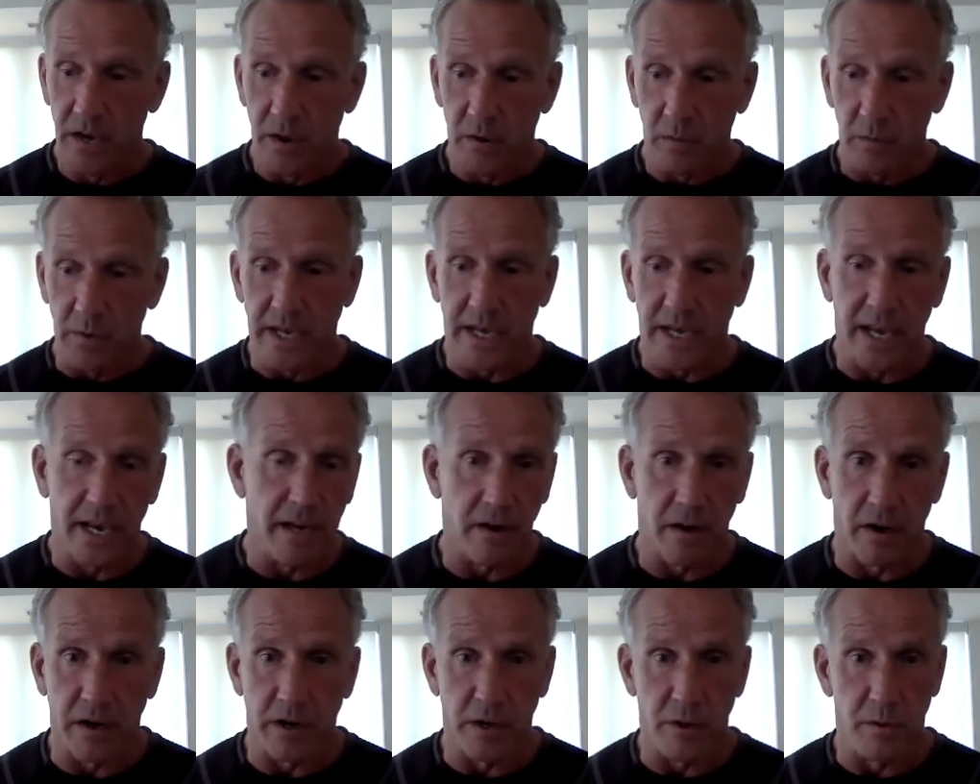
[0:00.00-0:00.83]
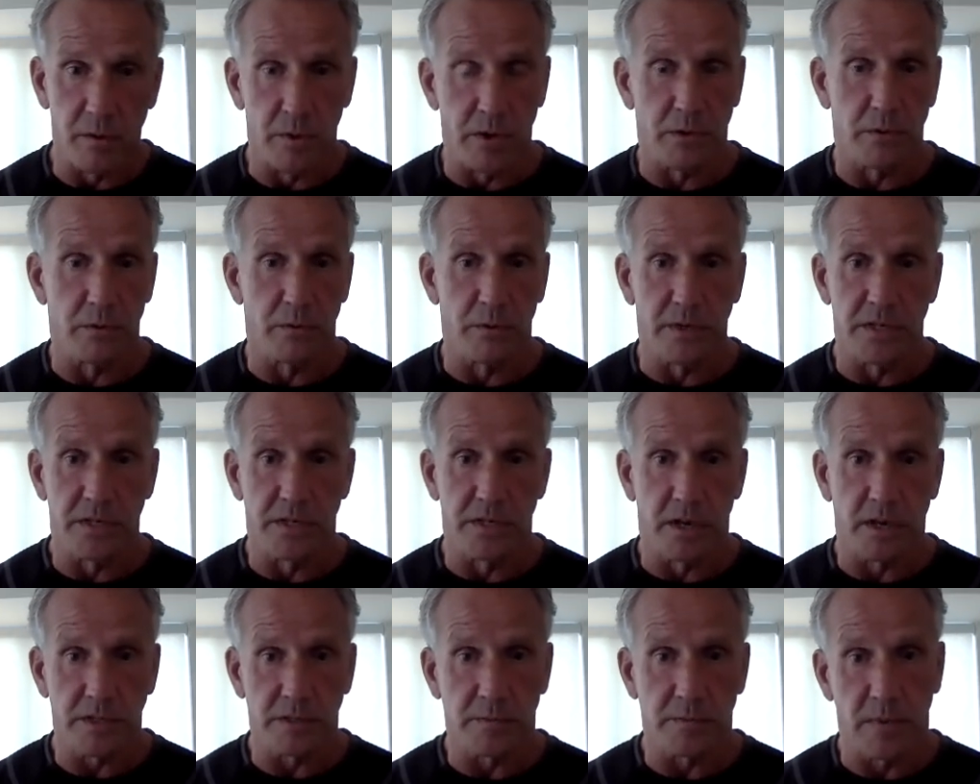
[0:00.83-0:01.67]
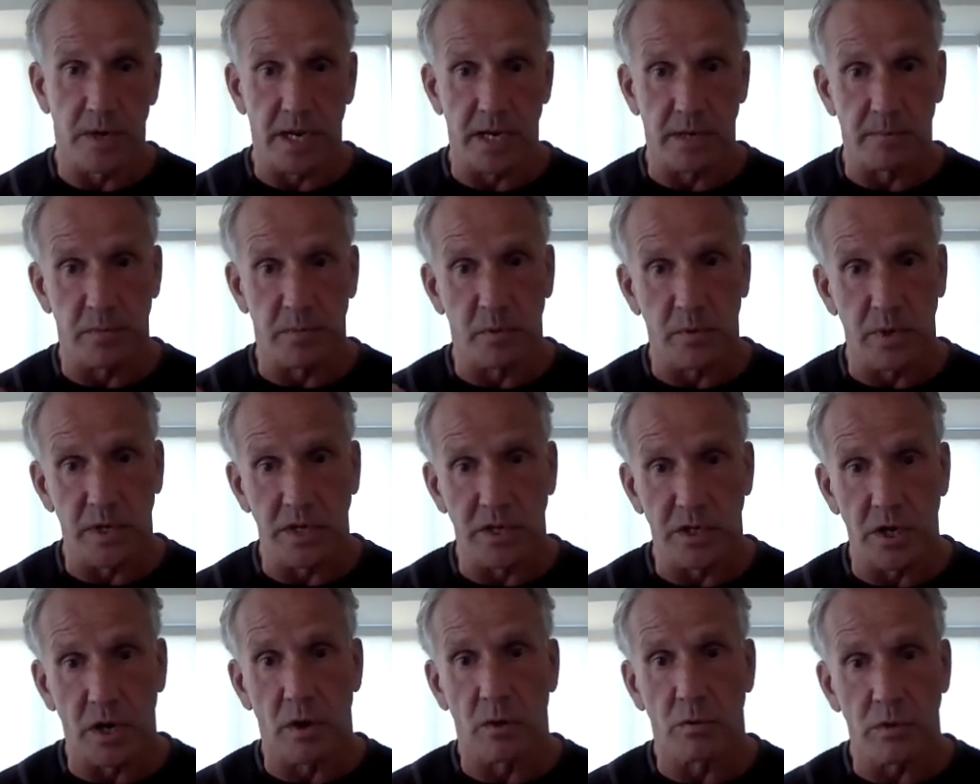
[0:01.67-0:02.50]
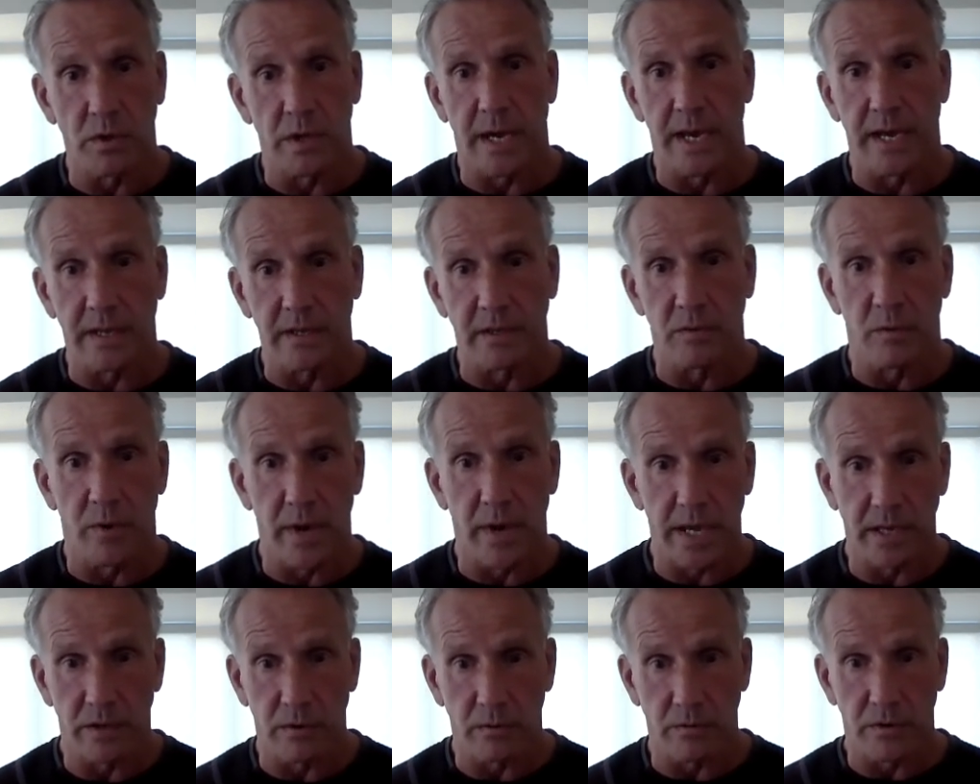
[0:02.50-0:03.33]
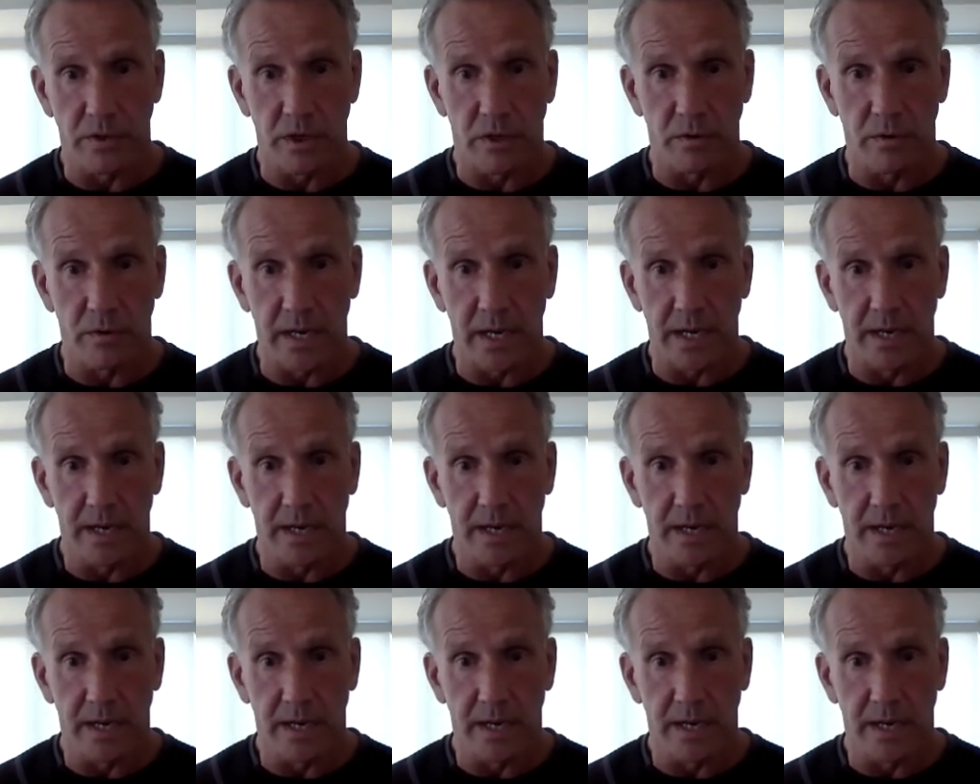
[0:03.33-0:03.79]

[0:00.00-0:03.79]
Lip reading: "We can't argue with the results, Mike, but we don't like the way you do it.